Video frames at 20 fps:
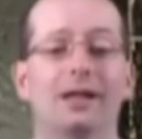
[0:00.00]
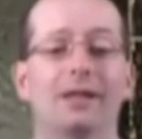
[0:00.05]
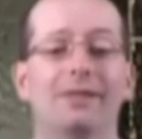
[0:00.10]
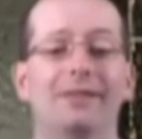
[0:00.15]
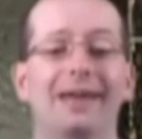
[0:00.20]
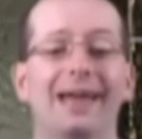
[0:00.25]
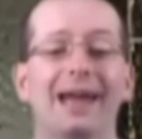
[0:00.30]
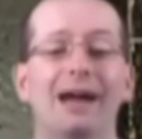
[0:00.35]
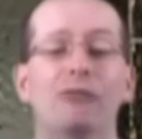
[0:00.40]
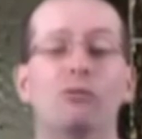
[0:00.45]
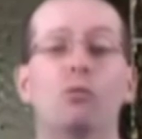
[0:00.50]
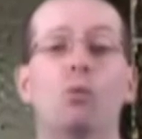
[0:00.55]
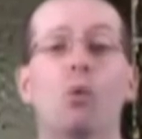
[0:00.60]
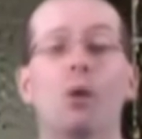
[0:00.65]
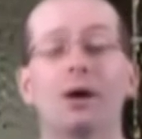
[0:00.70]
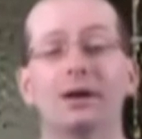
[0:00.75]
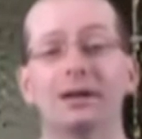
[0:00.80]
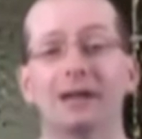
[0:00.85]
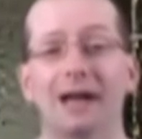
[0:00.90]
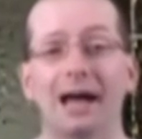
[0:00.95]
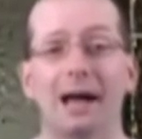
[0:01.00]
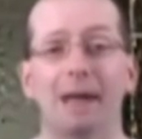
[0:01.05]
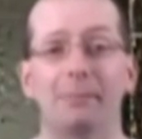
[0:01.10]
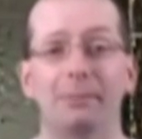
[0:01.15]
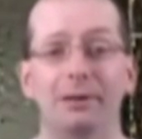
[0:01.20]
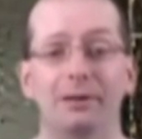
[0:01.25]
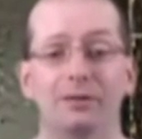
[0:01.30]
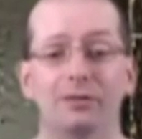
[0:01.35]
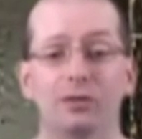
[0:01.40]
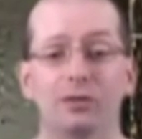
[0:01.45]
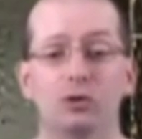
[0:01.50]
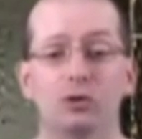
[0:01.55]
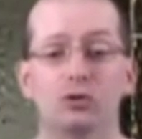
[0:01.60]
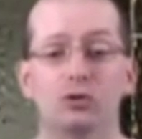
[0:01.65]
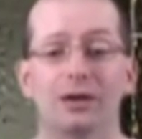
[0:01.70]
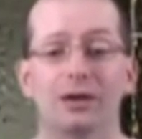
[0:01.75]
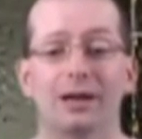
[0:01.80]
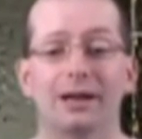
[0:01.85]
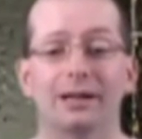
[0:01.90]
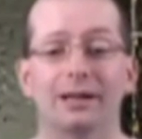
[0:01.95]
they have one copy of their
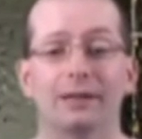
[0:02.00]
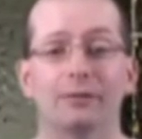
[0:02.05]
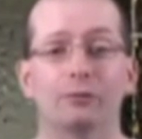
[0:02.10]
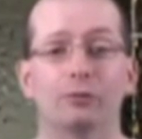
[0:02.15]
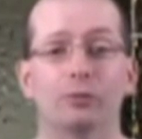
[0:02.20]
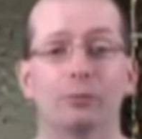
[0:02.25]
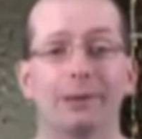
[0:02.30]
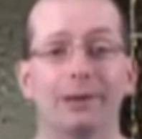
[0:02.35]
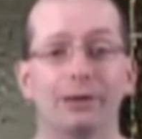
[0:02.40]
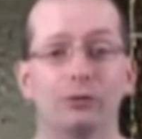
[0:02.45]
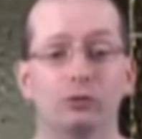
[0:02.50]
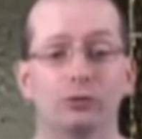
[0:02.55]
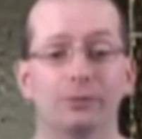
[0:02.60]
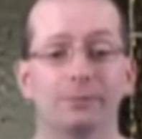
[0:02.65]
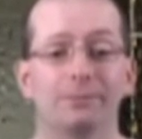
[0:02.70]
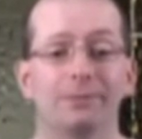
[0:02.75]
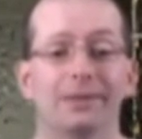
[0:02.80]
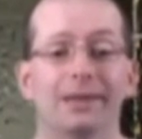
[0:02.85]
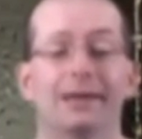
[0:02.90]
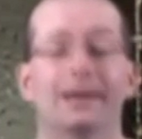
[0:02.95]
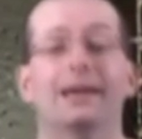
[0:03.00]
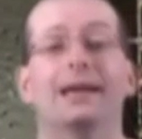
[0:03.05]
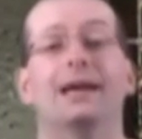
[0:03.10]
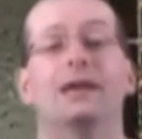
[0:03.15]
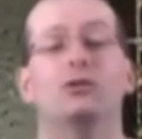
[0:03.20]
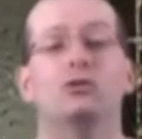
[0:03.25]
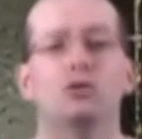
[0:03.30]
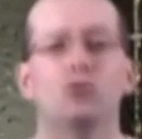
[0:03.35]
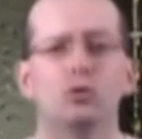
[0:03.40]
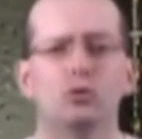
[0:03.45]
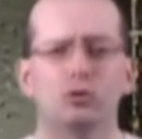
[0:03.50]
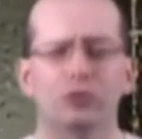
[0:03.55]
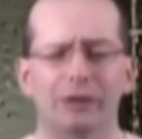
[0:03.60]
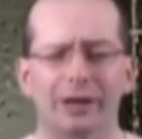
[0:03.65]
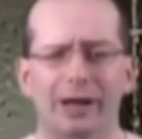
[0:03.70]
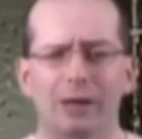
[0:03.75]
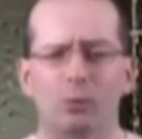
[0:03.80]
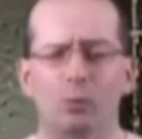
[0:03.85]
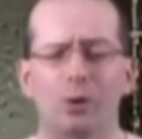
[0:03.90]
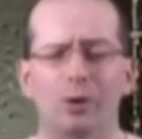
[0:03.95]
genetic information. It's usually
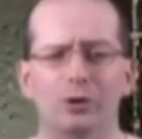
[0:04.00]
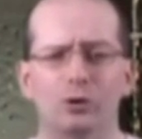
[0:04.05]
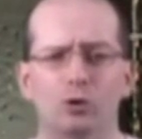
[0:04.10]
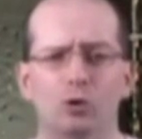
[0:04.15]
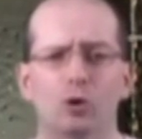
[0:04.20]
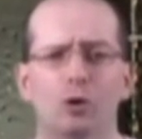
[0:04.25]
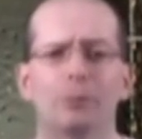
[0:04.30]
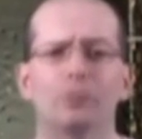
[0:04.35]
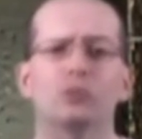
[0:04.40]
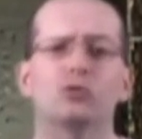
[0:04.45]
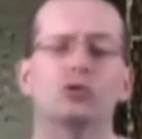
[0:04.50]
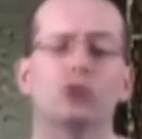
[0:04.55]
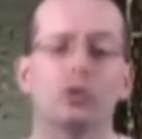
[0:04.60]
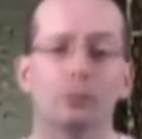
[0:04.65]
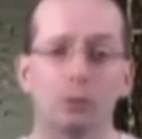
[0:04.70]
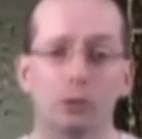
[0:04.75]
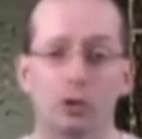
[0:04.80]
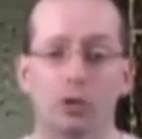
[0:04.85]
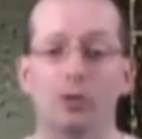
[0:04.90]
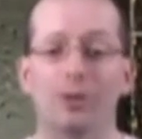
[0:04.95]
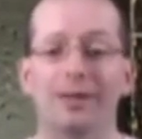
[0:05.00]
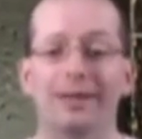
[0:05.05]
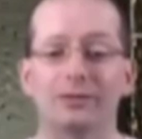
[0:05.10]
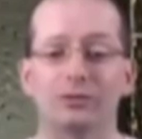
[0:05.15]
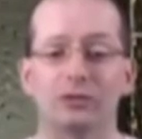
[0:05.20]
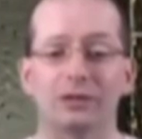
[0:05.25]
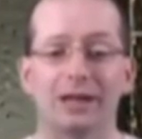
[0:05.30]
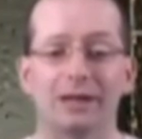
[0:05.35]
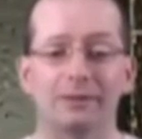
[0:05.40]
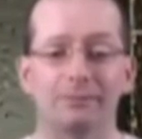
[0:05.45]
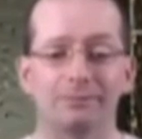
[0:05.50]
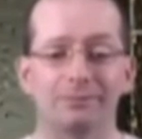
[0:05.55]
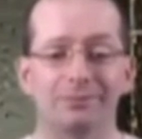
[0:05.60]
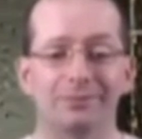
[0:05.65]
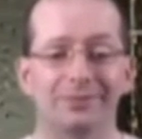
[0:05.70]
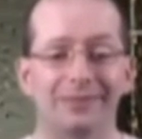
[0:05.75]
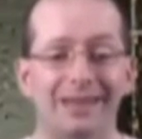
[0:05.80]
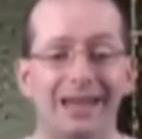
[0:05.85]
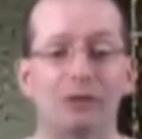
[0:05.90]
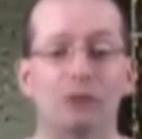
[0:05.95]
on one chromosome, although that's not
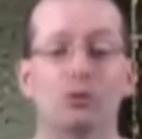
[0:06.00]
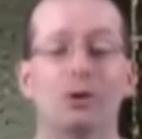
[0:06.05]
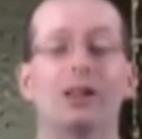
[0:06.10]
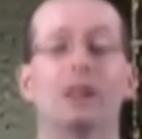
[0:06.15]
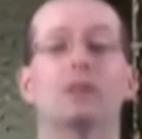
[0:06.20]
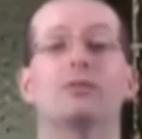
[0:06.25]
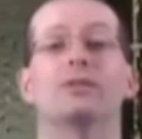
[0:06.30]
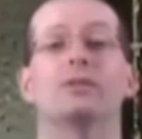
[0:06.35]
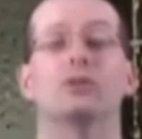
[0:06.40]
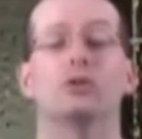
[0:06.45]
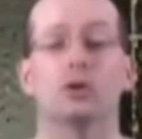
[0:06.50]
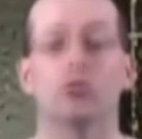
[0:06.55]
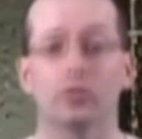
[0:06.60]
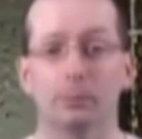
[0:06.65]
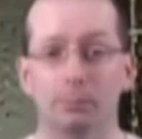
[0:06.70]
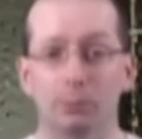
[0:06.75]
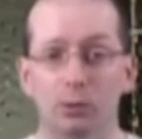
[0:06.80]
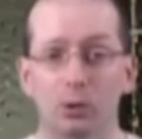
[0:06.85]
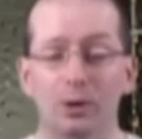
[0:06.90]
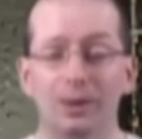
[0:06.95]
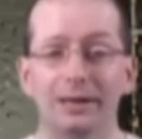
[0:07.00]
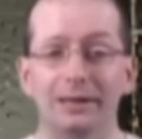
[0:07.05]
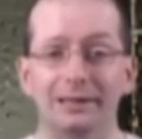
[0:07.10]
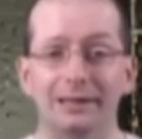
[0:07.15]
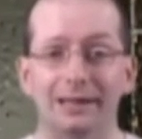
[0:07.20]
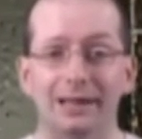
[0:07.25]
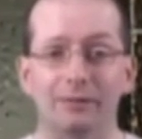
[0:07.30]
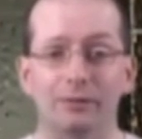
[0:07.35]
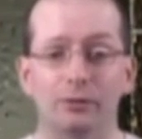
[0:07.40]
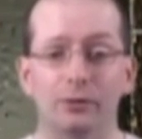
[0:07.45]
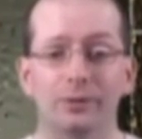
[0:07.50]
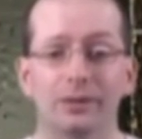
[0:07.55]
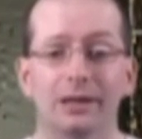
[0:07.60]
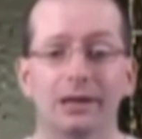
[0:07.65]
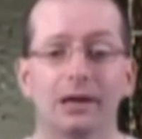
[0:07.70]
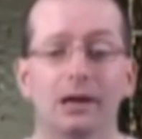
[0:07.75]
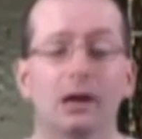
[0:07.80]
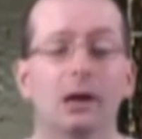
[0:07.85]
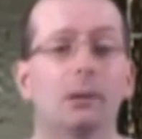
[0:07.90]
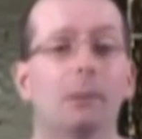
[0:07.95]
that relevant to the ploidy level.
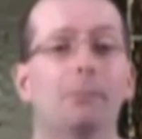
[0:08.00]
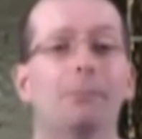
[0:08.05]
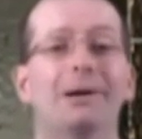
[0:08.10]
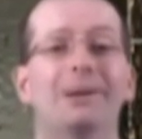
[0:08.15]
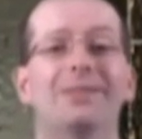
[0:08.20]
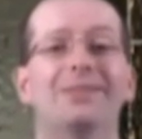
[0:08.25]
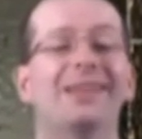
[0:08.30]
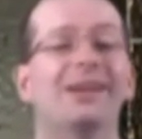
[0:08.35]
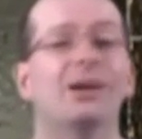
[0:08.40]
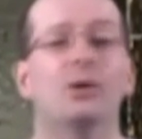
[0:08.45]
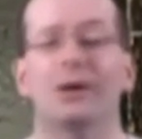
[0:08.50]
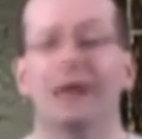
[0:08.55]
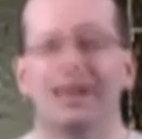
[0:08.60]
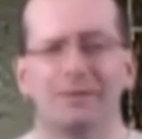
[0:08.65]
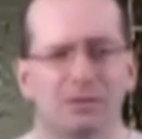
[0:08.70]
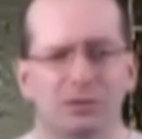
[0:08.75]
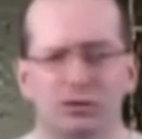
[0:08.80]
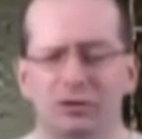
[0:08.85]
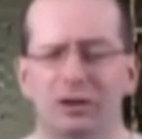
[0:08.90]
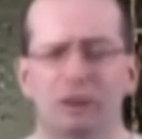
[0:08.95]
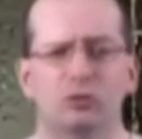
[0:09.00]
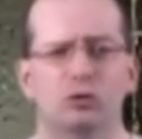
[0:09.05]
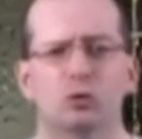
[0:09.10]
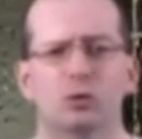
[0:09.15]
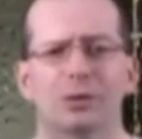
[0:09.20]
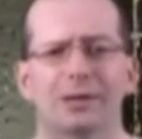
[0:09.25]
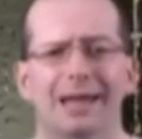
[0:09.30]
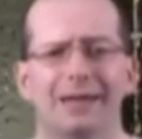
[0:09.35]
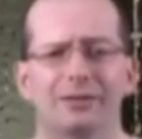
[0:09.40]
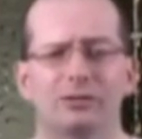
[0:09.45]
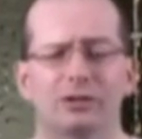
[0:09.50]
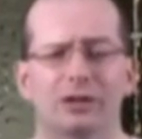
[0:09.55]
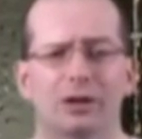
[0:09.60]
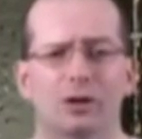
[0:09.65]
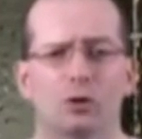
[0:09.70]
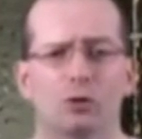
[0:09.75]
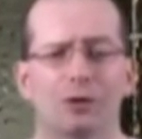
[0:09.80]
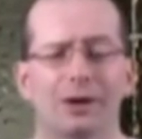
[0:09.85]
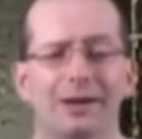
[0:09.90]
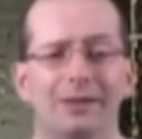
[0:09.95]
But they don't have a sexual life
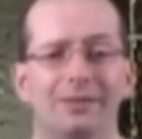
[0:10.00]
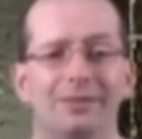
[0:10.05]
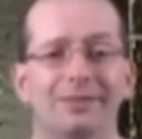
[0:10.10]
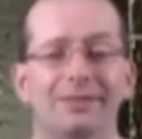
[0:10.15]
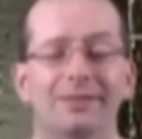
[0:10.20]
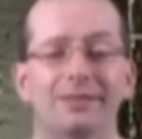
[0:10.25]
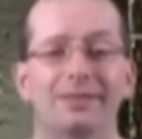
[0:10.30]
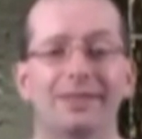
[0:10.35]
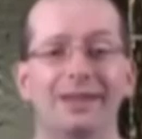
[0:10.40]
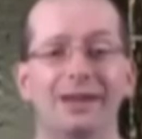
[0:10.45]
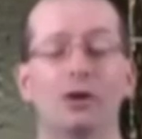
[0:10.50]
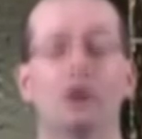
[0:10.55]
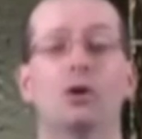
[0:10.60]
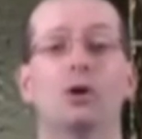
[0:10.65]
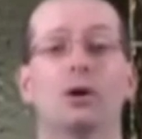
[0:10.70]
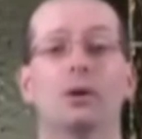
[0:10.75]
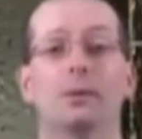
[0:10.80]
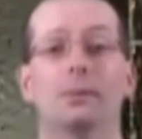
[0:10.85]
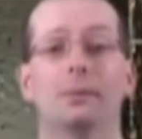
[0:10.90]
cycle, right? They're